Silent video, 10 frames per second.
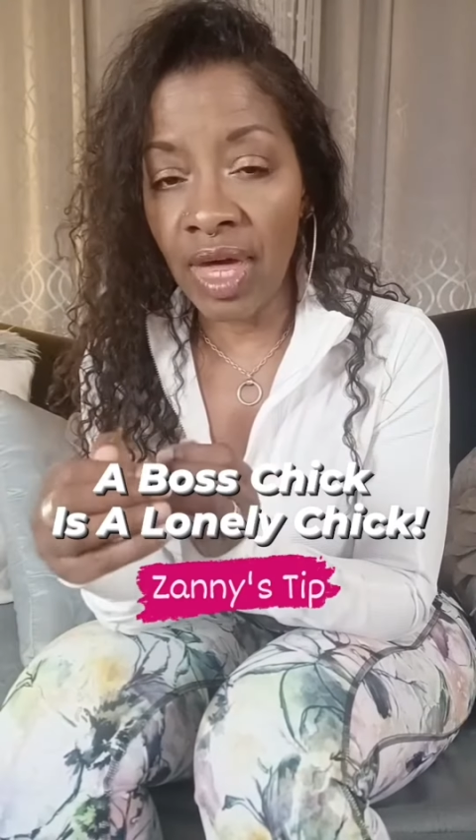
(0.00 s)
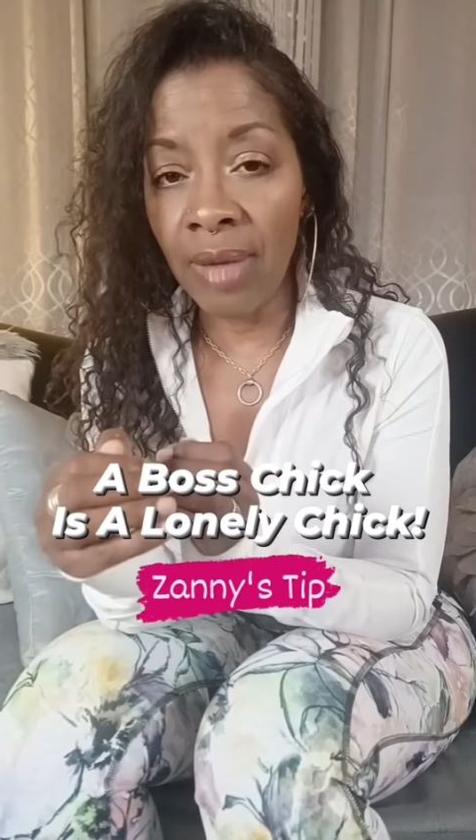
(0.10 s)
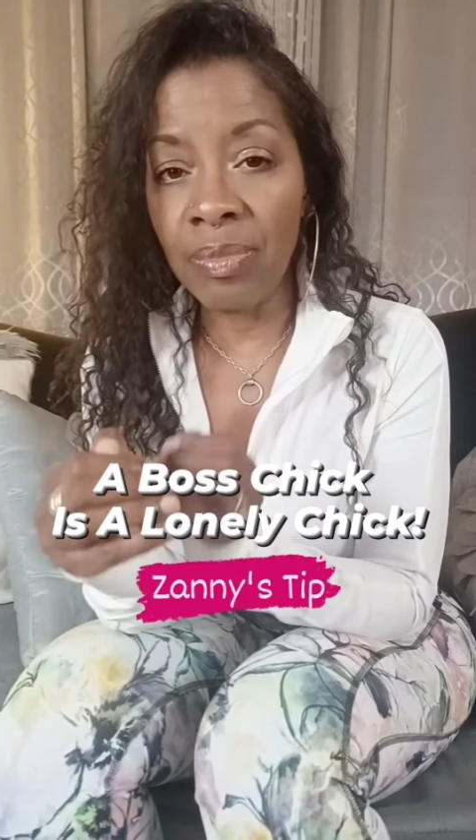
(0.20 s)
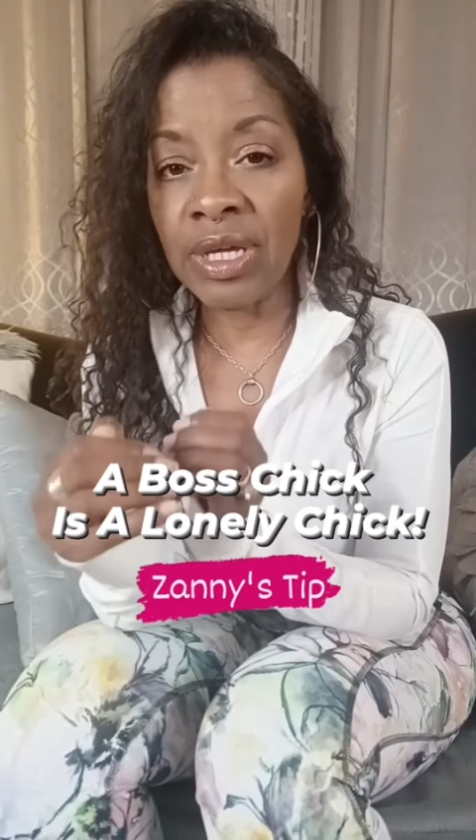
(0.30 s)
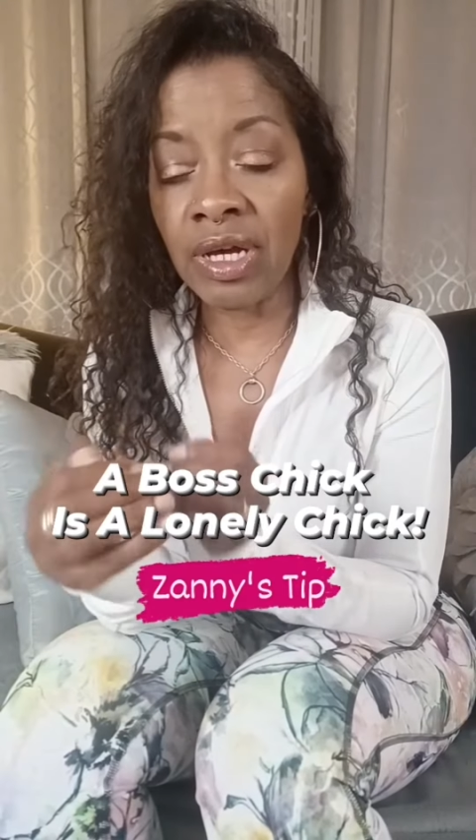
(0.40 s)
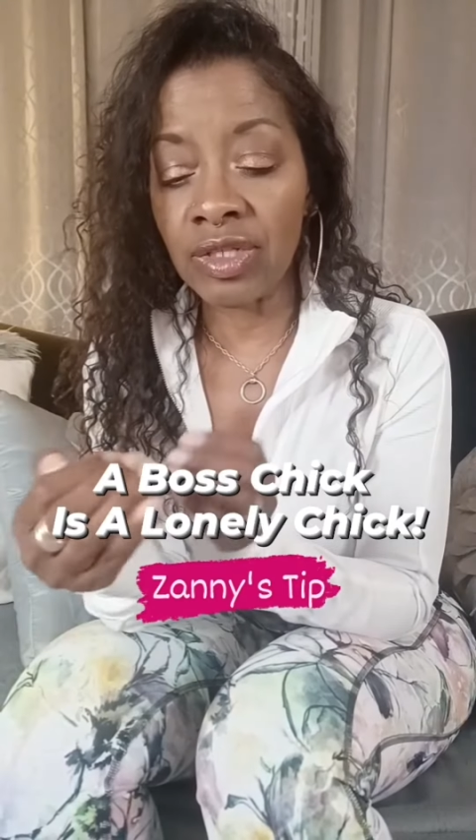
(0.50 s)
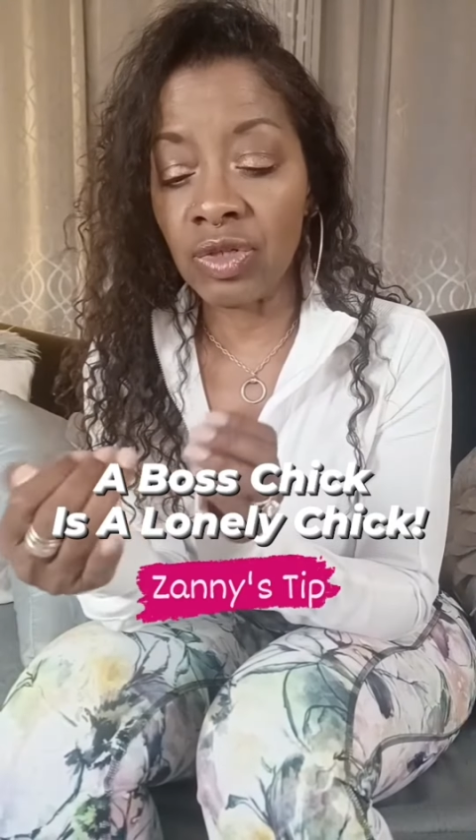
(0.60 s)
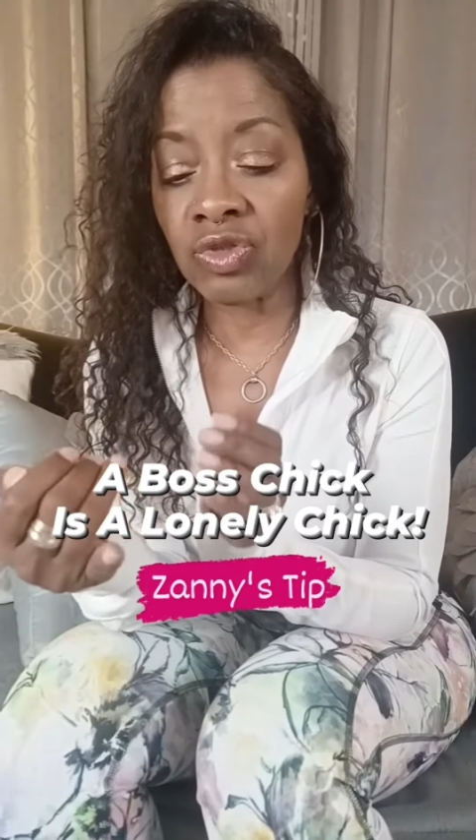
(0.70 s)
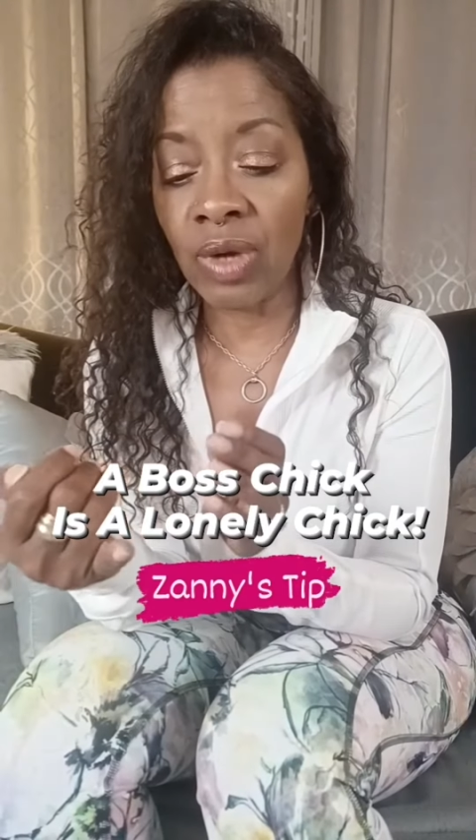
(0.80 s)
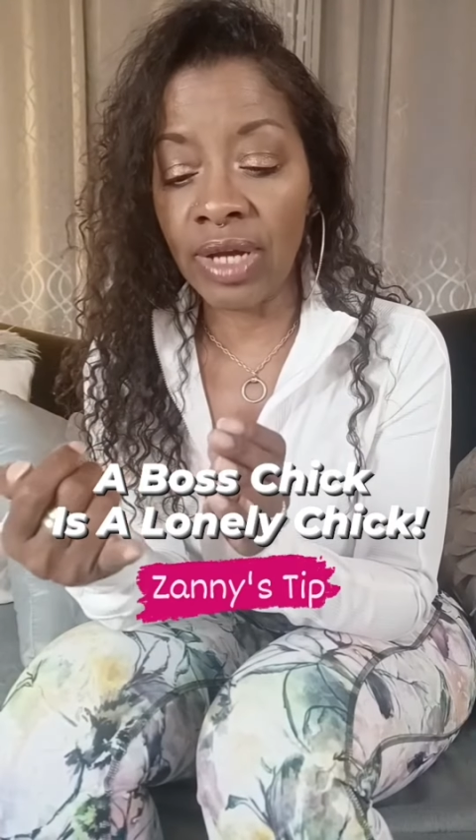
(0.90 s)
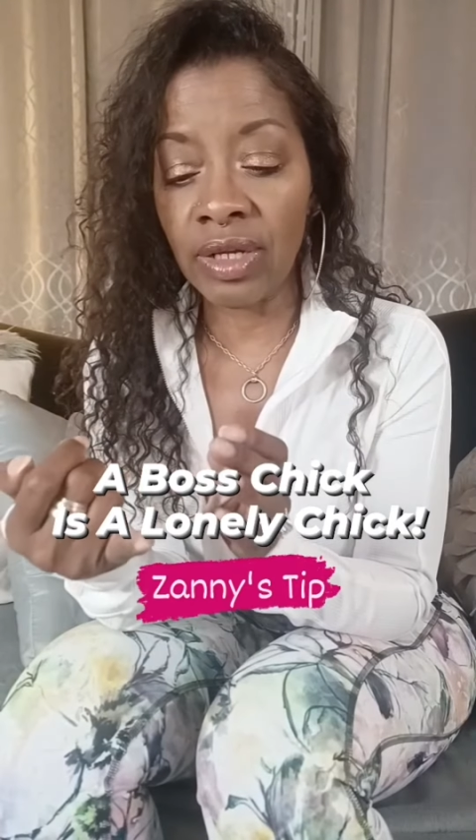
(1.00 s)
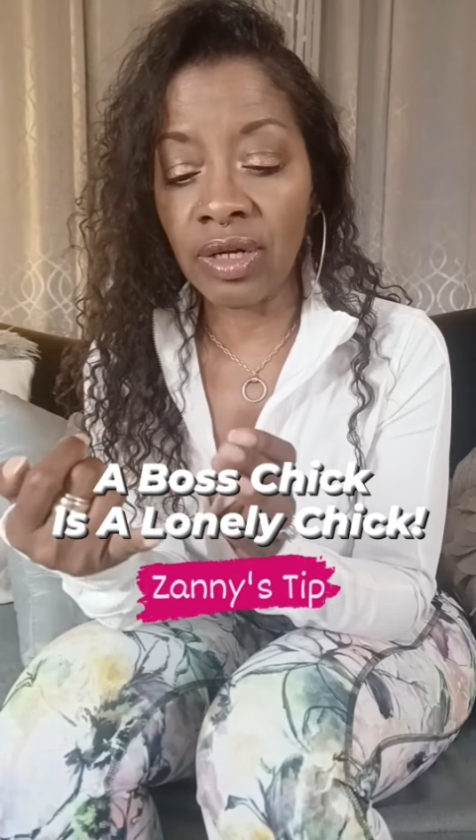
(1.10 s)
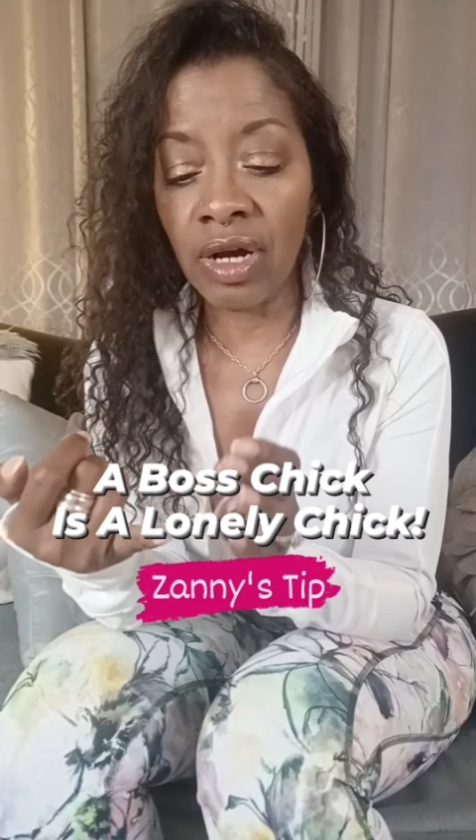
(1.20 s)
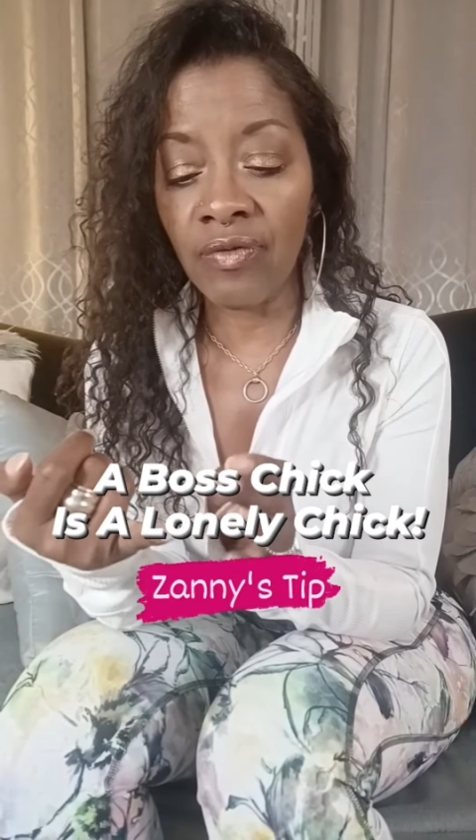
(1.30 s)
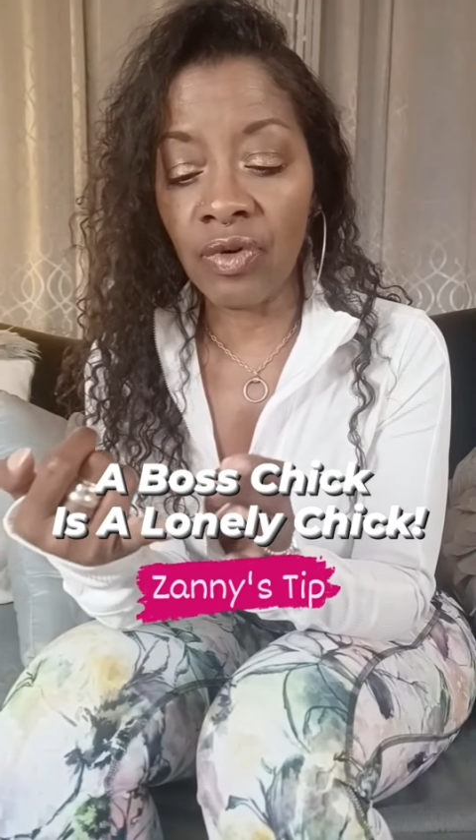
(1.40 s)
that because you're trying to
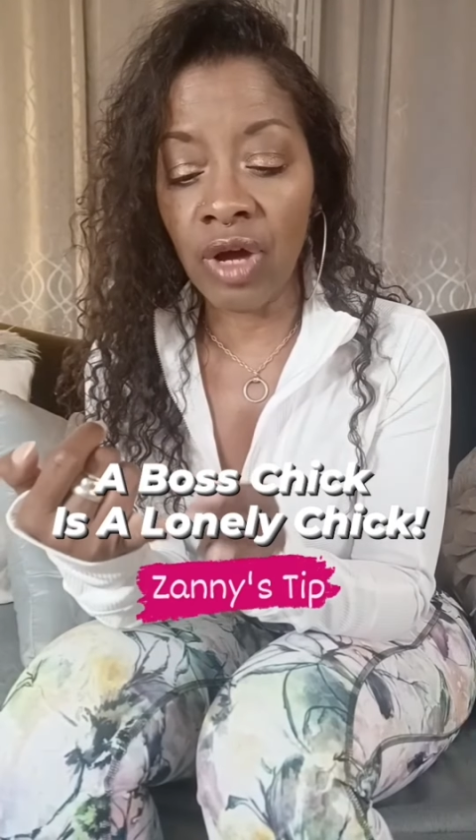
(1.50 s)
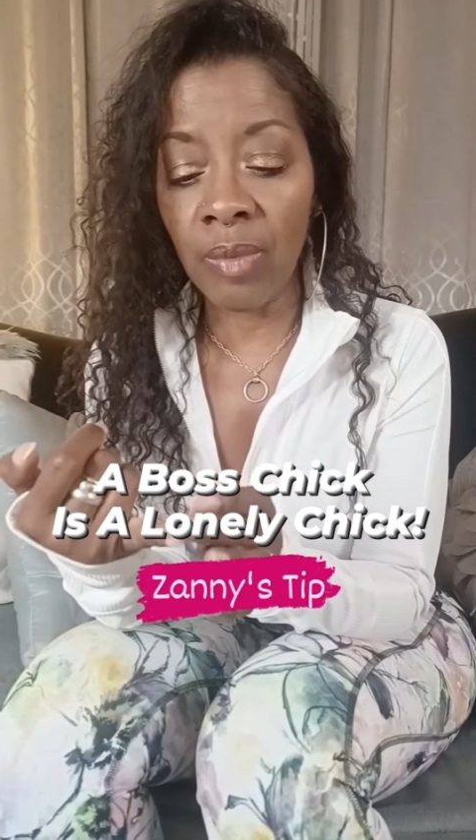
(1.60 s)
cover